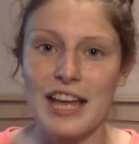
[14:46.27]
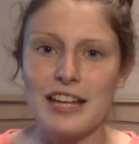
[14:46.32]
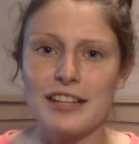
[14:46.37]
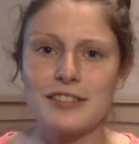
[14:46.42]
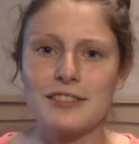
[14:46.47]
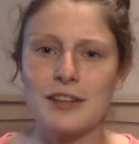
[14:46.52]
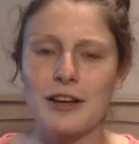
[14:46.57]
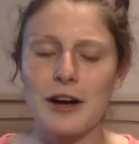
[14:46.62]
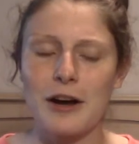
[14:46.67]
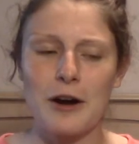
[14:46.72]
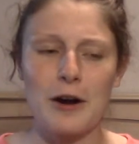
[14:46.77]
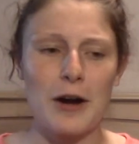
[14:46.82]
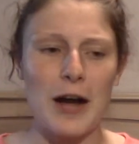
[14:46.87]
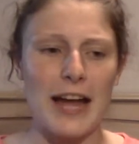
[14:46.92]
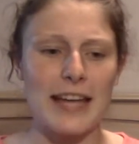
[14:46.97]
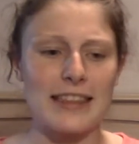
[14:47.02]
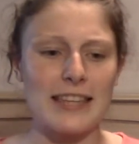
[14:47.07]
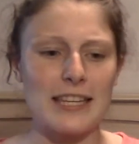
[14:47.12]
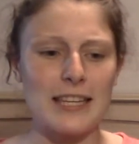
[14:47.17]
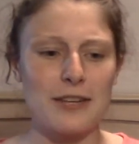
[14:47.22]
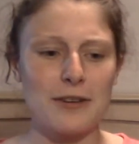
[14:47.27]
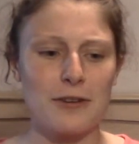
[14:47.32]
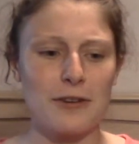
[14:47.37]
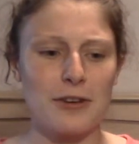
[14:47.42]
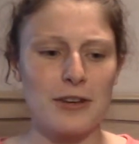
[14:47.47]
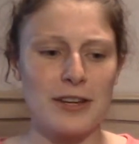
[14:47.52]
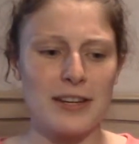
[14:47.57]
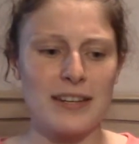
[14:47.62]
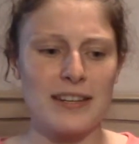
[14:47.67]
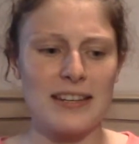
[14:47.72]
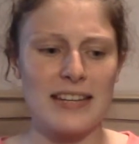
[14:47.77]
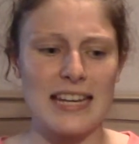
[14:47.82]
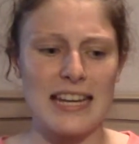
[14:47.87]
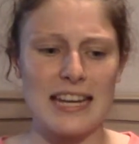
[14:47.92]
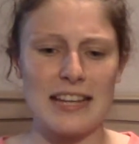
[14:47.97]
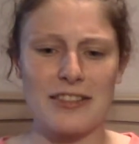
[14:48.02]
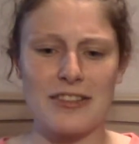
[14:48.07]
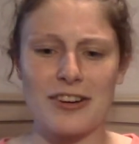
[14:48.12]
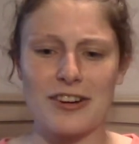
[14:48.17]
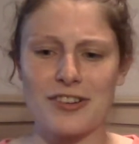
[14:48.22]
So I think you could
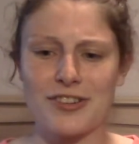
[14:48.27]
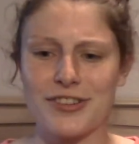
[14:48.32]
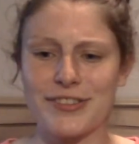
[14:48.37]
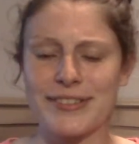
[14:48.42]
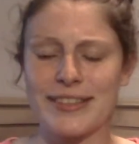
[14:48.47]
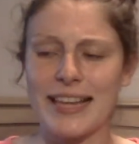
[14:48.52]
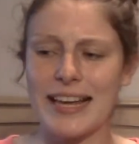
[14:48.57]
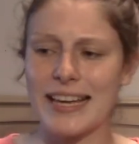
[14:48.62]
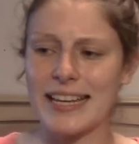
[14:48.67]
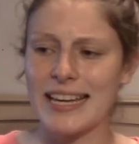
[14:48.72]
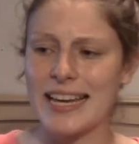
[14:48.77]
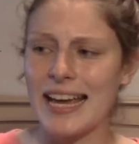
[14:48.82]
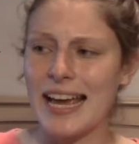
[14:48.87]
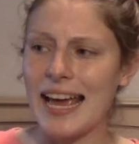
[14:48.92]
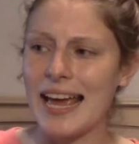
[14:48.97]
either just like